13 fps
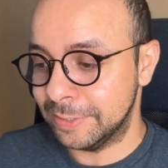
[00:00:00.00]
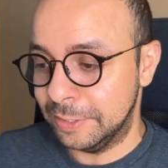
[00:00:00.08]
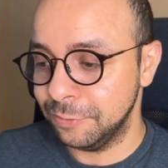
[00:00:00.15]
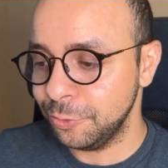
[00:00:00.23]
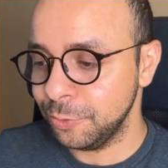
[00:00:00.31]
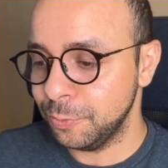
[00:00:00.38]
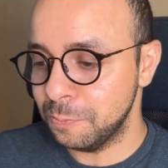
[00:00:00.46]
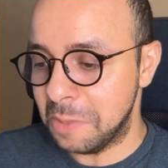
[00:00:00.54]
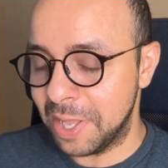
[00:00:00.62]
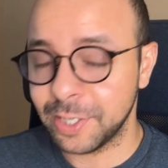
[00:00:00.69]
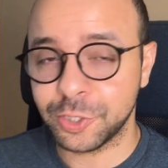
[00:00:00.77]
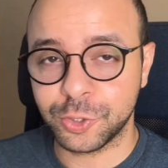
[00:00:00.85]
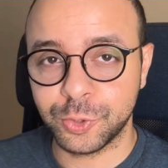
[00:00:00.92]
If you
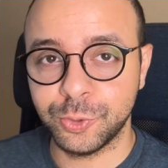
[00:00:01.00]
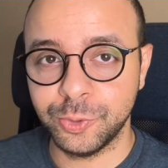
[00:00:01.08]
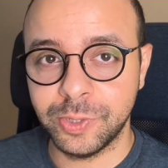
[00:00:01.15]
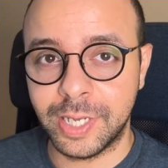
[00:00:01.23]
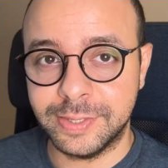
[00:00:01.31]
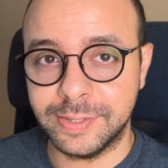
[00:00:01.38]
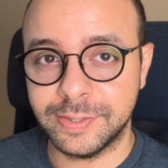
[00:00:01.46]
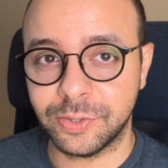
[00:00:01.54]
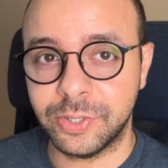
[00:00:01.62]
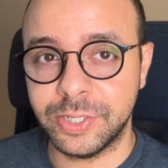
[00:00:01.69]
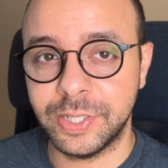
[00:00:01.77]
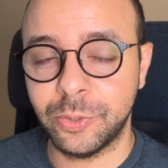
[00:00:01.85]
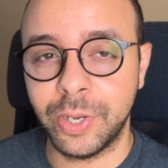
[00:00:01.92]
manage to do that, it's
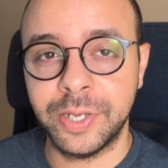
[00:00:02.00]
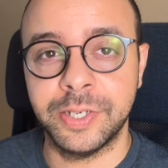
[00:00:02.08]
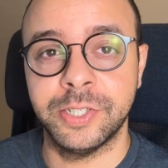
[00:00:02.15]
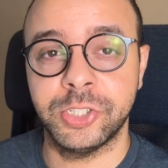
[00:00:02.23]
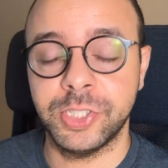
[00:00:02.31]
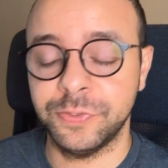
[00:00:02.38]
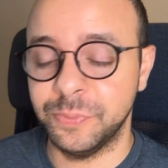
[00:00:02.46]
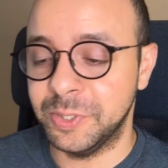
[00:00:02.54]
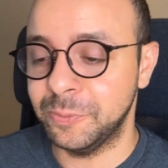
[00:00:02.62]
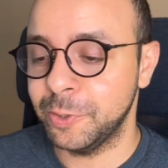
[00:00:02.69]
already quite an achievement,